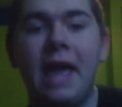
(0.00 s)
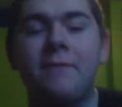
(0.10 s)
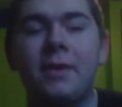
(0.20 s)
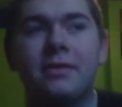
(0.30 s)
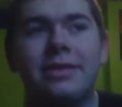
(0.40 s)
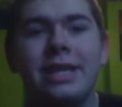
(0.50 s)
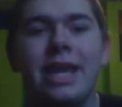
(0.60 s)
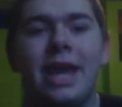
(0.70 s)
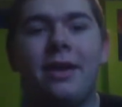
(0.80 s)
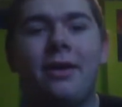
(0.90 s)

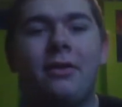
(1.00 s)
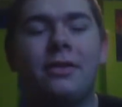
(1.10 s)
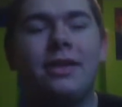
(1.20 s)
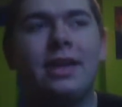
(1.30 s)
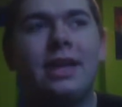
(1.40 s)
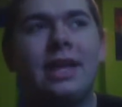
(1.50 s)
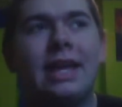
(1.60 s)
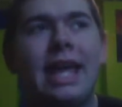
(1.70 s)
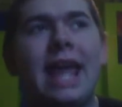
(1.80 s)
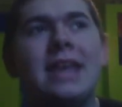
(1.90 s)
FLCL
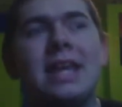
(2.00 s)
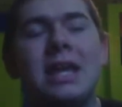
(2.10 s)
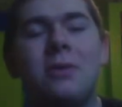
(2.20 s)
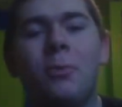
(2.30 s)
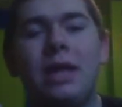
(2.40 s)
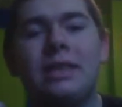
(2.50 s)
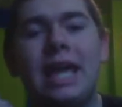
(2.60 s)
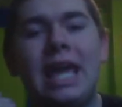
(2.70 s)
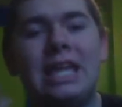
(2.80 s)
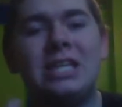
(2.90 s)
ended with a